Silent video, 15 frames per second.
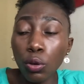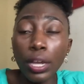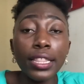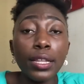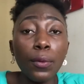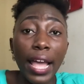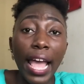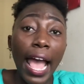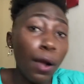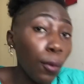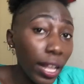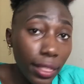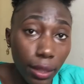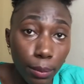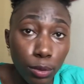going the way i
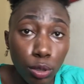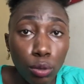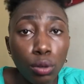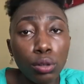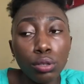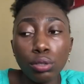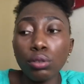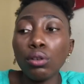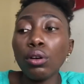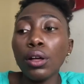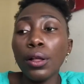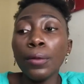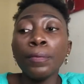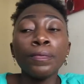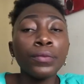want them to go so